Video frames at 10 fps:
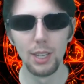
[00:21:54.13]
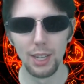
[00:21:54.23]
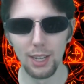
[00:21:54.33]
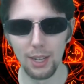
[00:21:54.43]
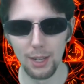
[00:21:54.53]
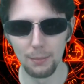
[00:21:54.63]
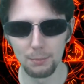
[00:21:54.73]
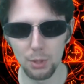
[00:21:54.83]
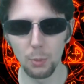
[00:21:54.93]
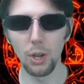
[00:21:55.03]

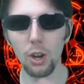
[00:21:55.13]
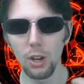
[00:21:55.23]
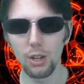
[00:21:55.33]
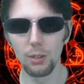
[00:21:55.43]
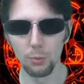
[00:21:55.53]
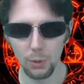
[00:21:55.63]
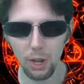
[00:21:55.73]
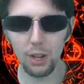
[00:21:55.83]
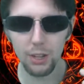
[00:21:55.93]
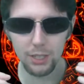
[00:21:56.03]
So we are
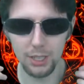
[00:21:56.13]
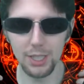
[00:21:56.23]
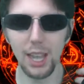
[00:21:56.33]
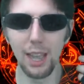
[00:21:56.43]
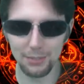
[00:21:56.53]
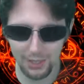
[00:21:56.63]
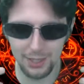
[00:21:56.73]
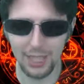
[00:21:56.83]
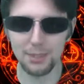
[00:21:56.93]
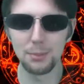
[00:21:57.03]
gonna have to
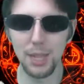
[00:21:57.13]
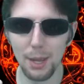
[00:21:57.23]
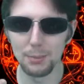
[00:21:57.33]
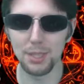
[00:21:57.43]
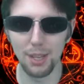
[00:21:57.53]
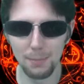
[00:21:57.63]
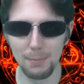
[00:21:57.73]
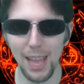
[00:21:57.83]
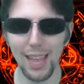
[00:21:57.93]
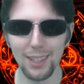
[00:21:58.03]
take some time to come
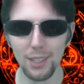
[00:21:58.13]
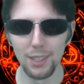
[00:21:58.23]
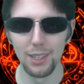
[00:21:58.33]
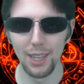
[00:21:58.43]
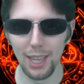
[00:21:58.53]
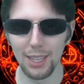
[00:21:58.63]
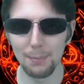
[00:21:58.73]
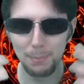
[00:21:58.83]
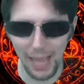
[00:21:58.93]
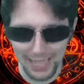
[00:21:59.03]
back and
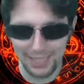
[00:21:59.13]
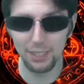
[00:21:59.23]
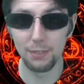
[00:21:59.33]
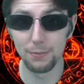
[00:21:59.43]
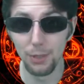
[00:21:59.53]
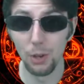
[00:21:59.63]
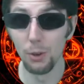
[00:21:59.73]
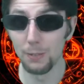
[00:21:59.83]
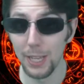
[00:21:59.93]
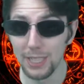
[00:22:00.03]
get back into the flow
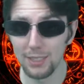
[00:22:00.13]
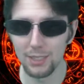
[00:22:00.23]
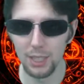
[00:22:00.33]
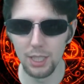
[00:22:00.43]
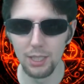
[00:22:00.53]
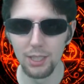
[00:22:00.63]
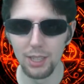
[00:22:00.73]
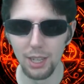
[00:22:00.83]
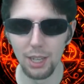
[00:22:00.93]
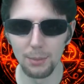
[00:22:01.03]
of ADC.
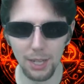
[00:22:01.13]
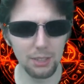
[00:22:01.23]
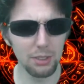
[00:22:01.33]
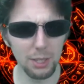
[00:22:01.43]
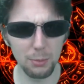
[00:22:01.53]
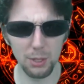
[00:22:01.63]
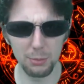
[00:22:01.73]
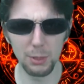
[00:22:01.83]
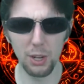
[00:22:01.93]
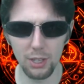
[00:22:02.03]
And I do think
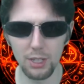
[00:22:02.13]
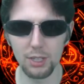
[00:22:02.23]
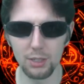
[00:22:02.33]
we are gonna